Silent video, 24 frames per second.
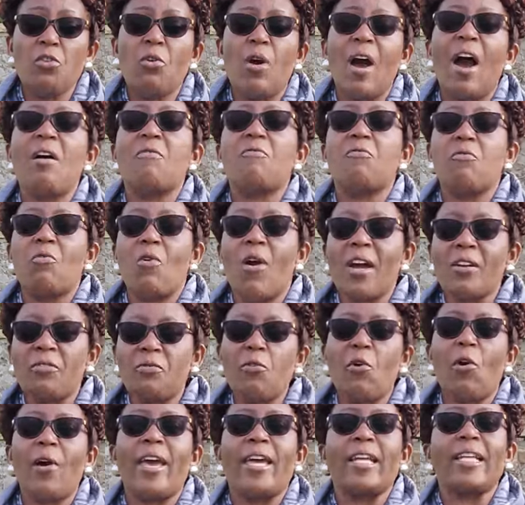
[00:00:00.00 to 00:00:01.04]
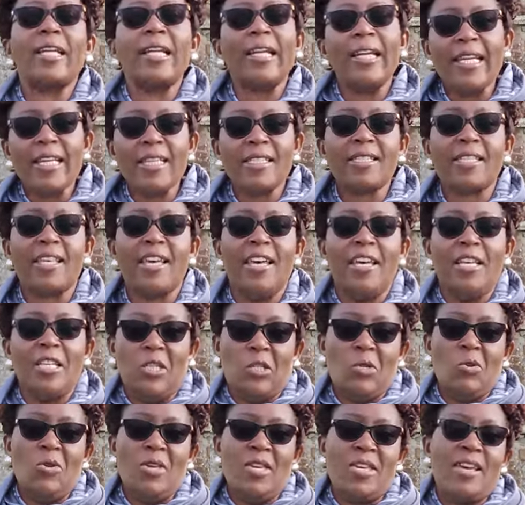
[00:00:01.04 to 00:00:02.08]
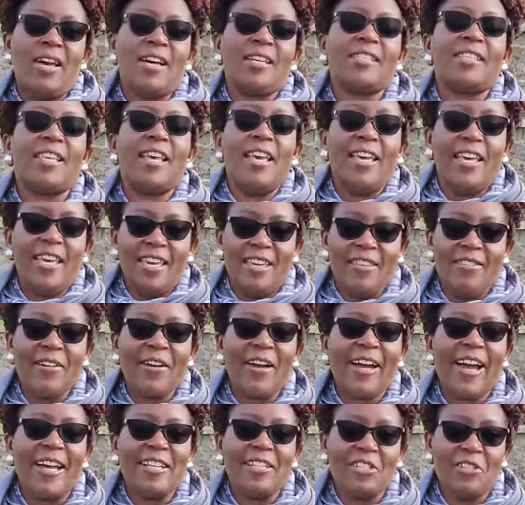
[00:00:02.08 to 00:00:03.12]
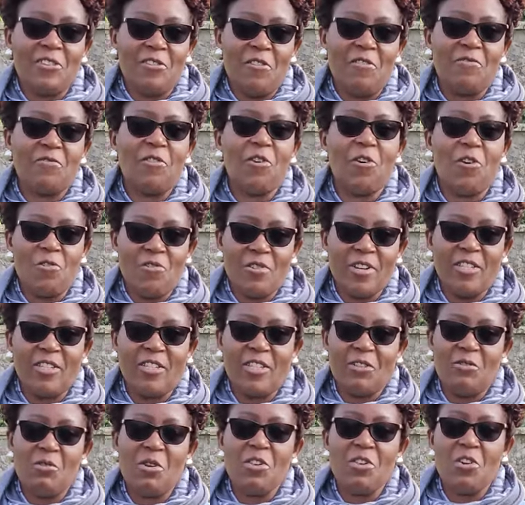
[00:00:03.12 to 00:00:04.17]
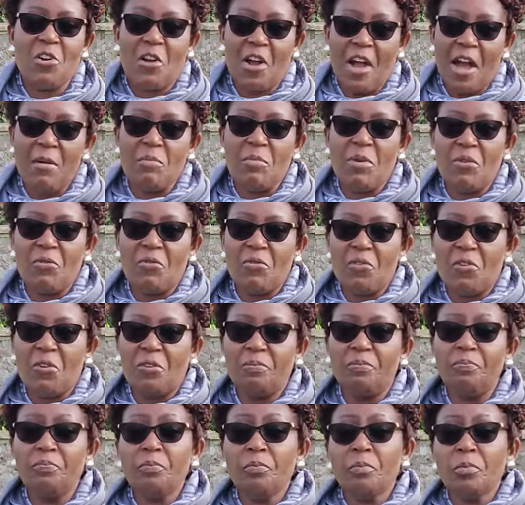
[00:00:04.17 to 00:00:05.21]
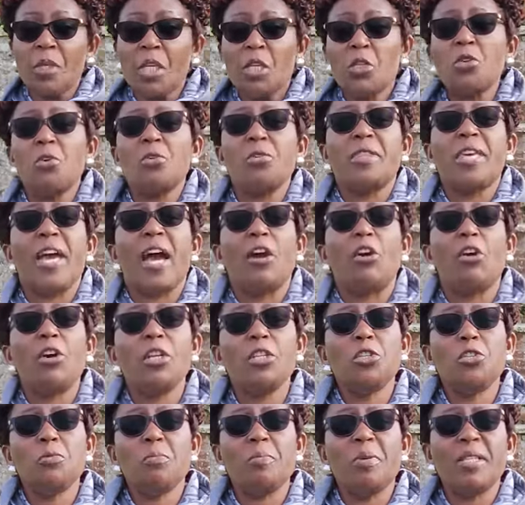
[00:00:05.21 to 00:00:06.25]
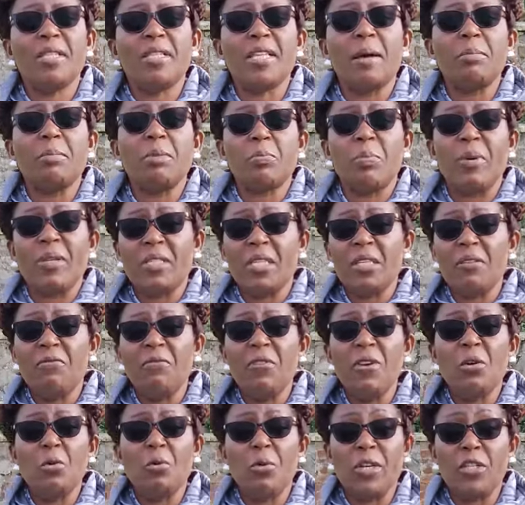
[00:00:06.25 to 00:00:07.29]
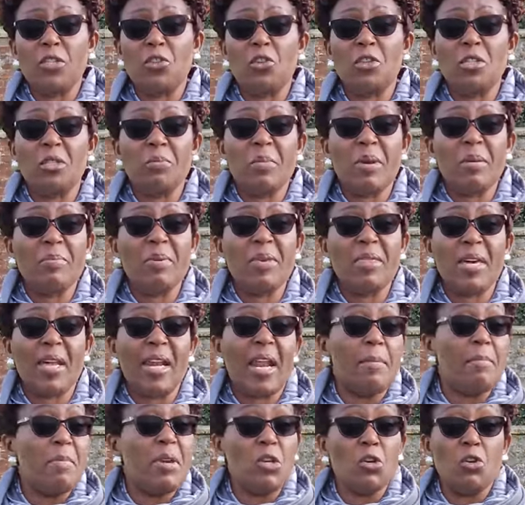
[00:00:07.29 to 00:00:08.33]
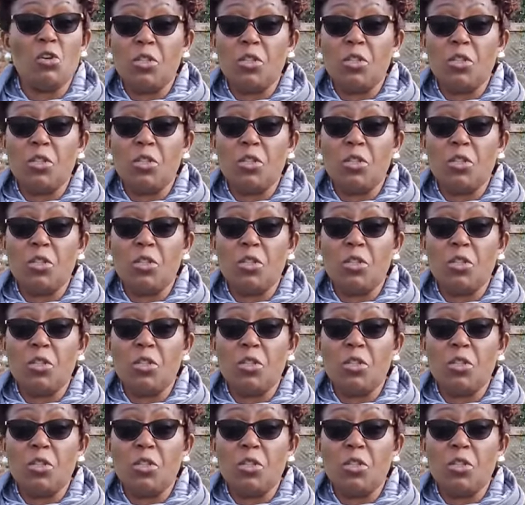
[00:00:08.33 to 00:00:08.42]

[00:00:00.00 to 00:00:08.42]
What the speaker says: you have worked for at least 2 years in your country of origin where you're coming from. So there are going to be some specific questions maybe that I may